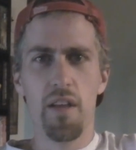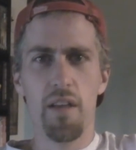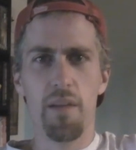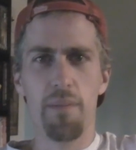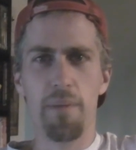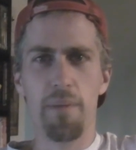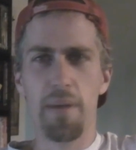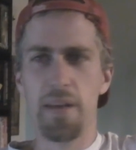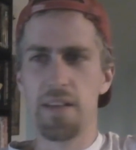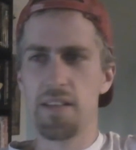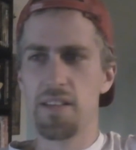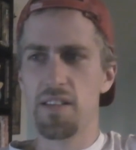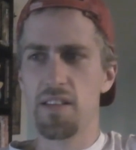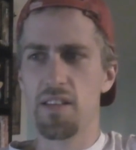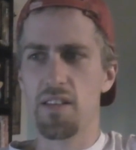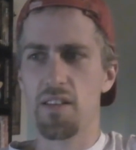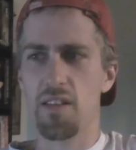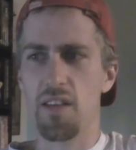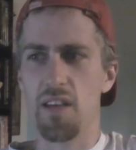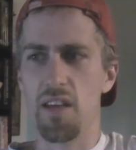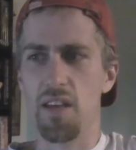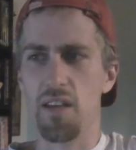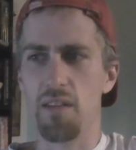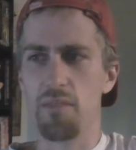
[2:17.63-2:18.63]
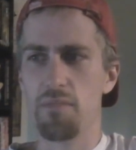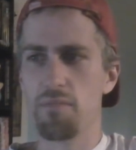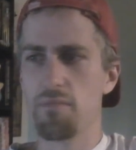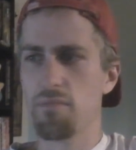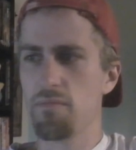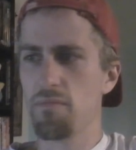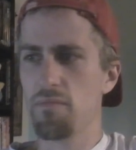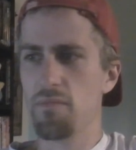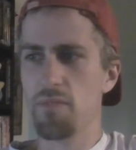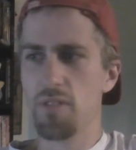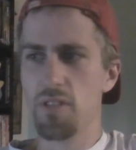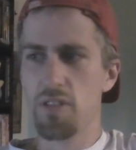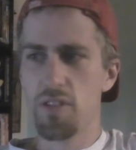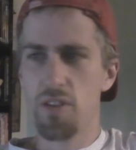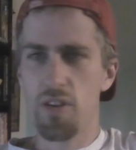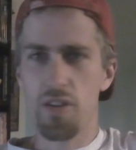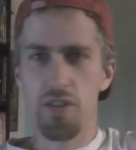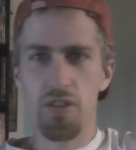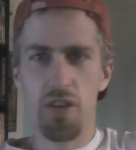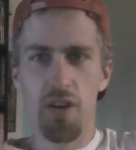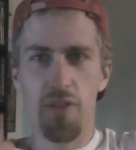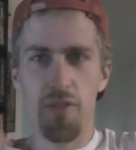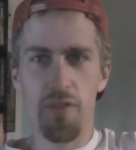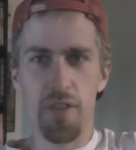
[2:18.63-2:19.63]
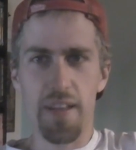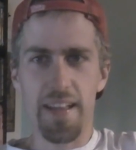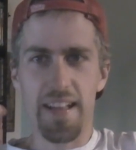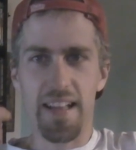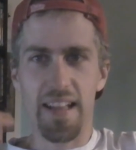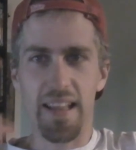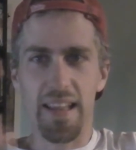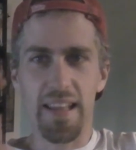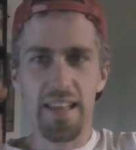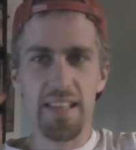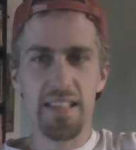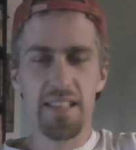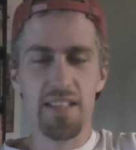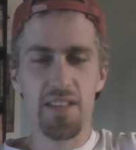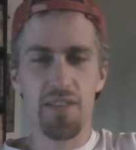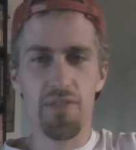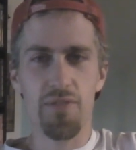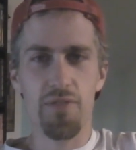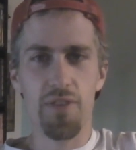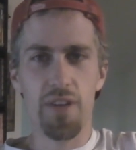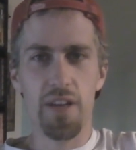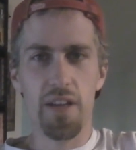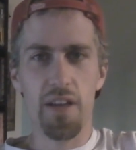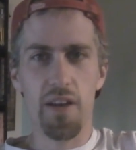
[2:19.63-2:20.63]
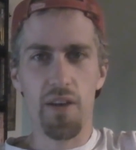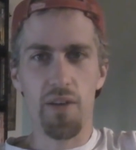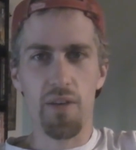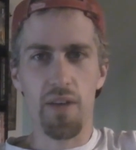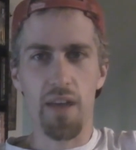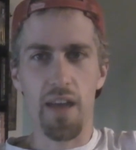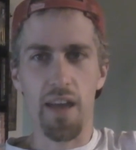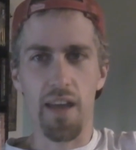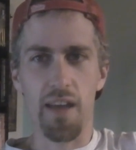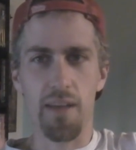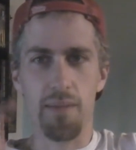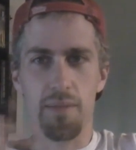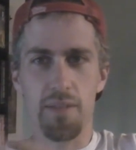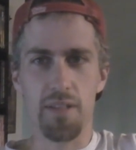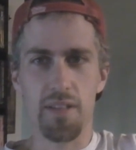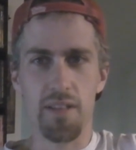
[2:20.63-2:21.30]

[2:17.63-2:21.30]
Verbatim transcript: that basically starts off with like a list of video games,